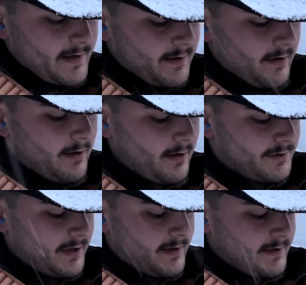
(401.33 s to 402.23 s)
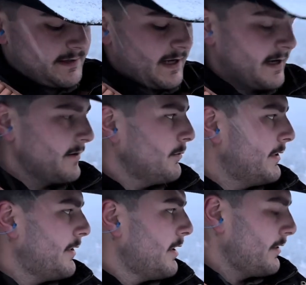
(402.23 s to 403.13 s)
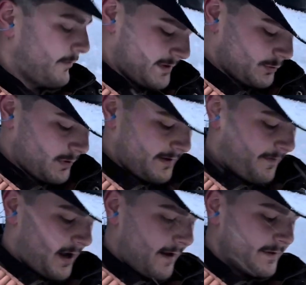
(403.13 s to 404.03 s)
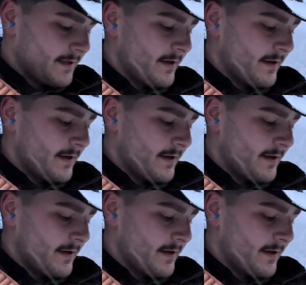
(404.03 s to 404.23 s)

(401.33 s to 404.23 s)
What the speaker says: to checking this thing with 325s.